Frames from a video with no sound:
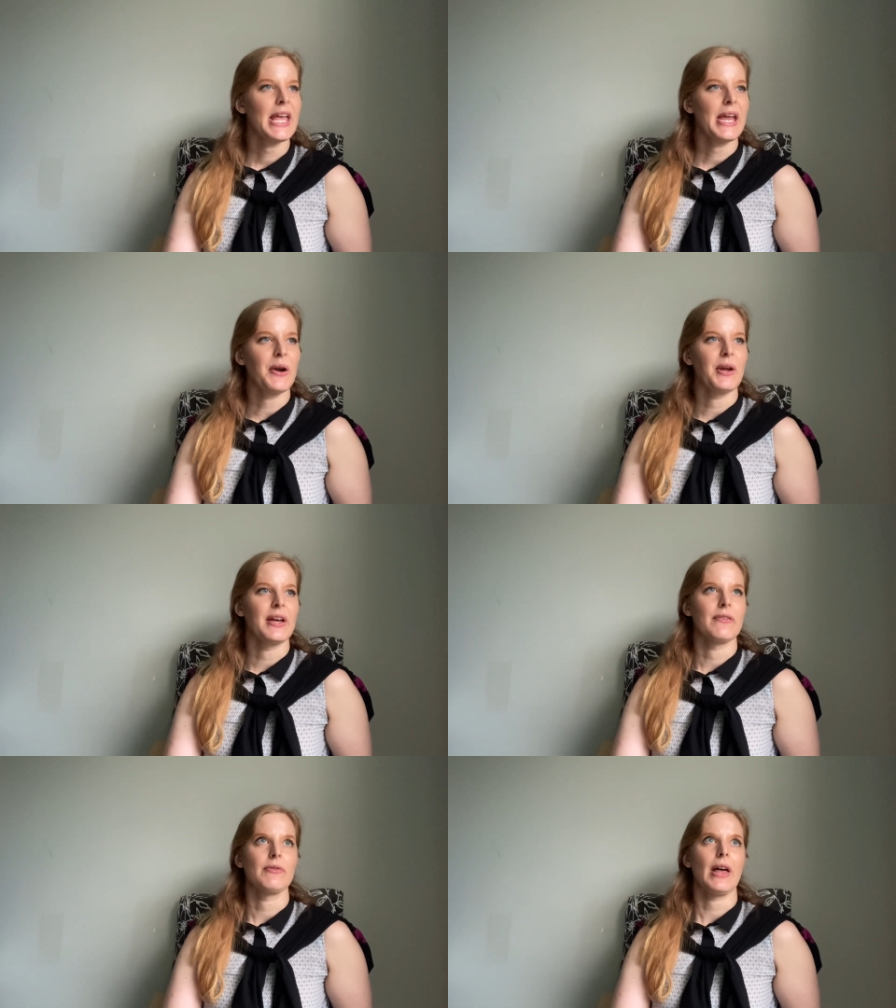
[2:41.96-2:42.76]

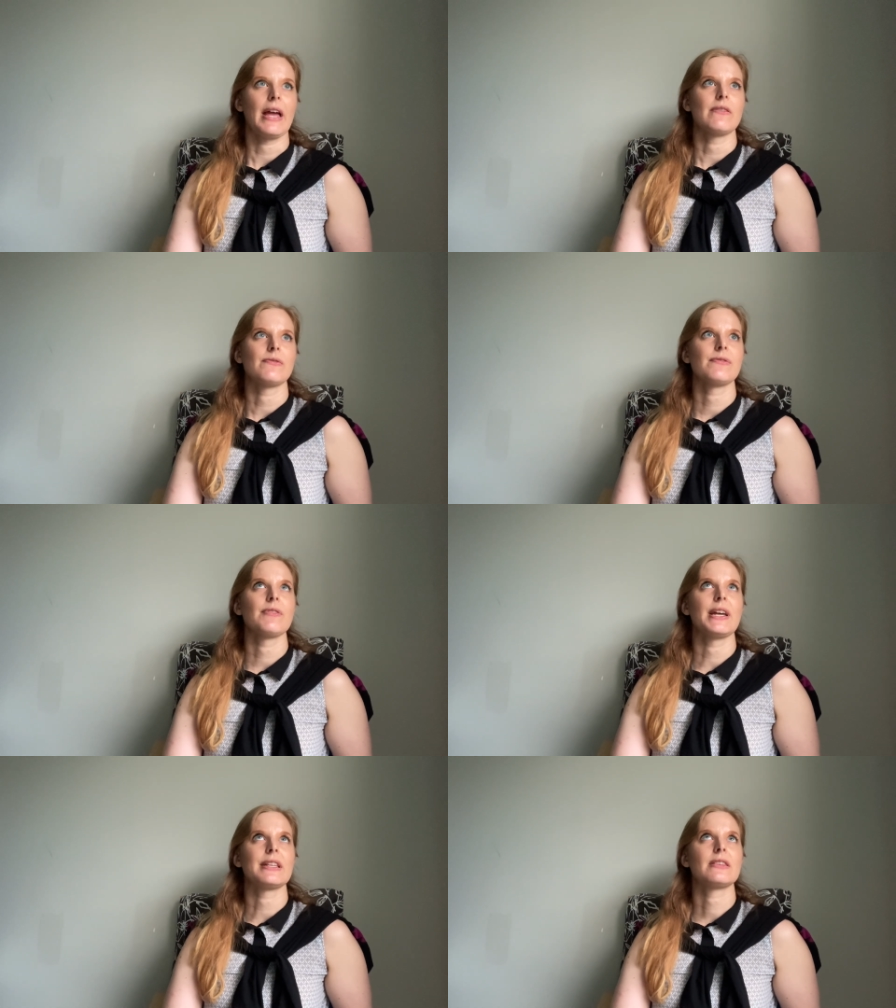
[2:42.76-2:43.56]
area of life,
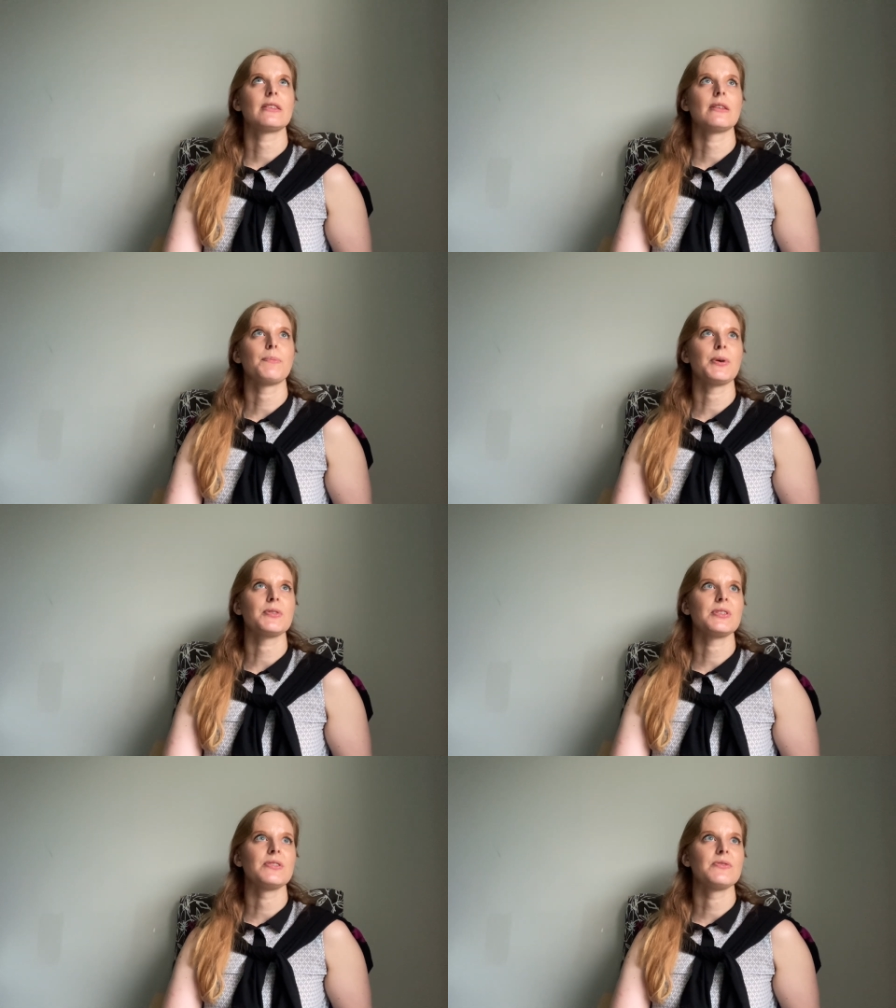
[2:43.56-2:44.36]
like the
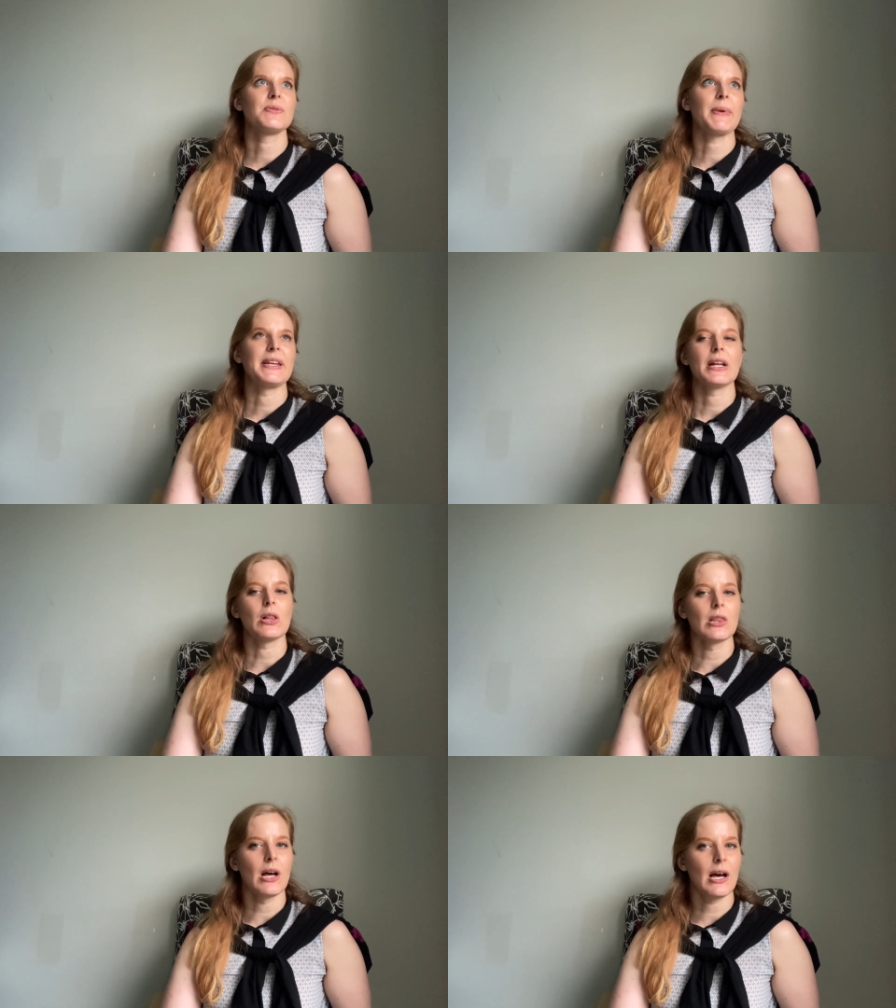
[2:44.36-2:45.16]
person who's spending a
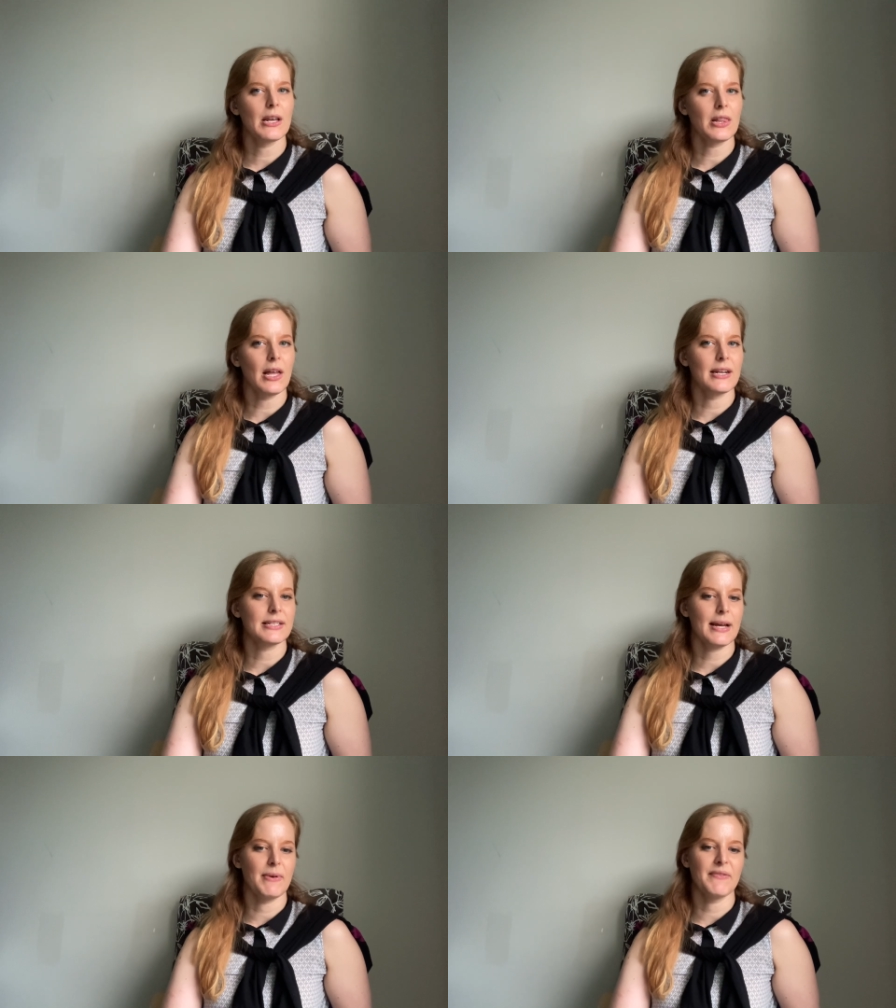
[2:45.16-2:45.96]
lot, a lot of
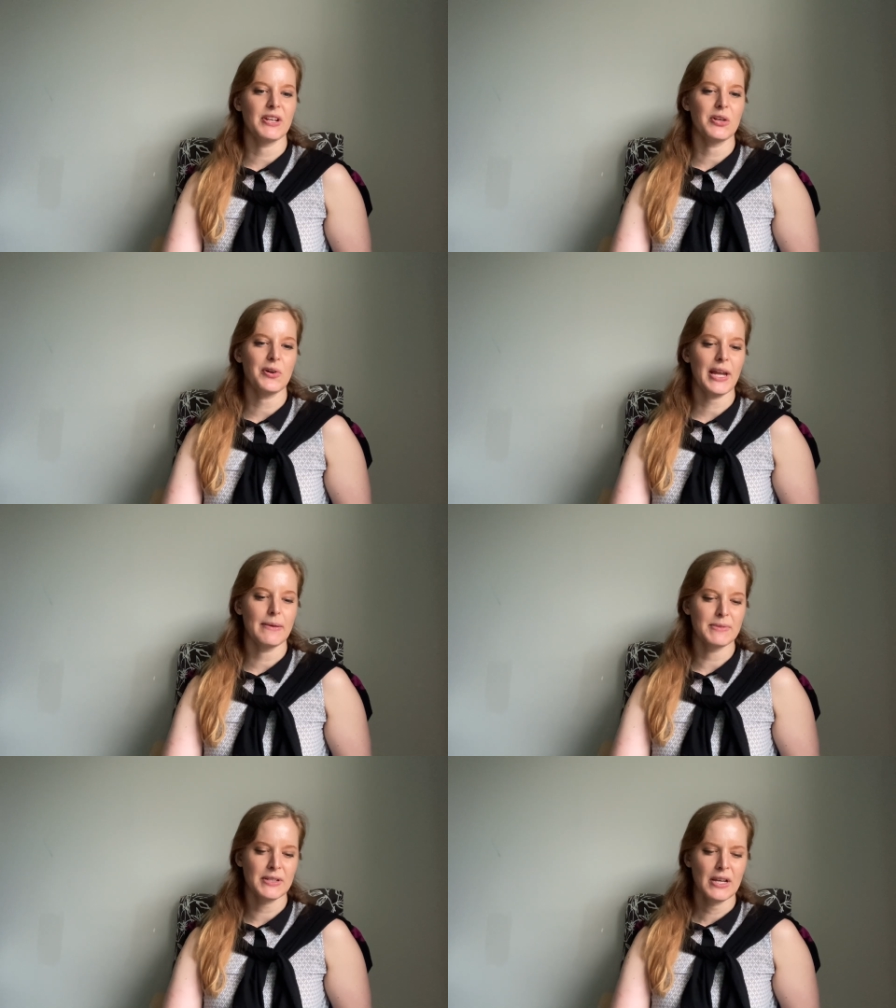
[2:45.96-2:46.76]
time on video games.